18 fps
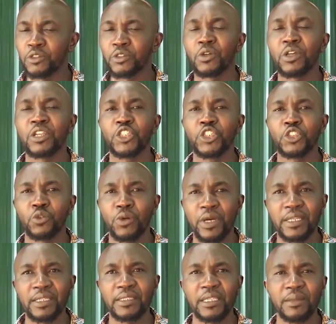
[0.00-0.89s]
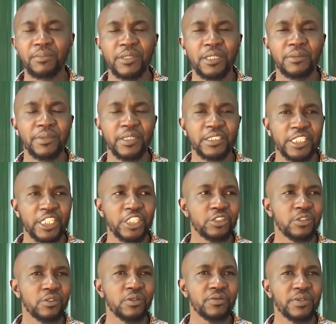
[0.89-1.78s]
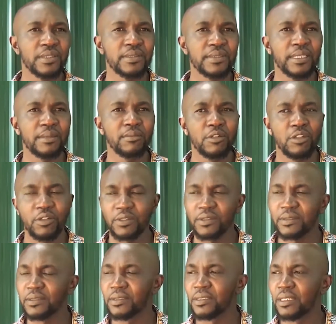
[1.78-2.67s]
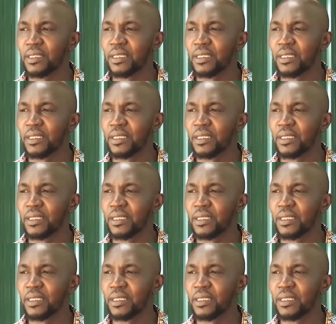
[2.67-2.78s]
ensuring the implementation of the same laws.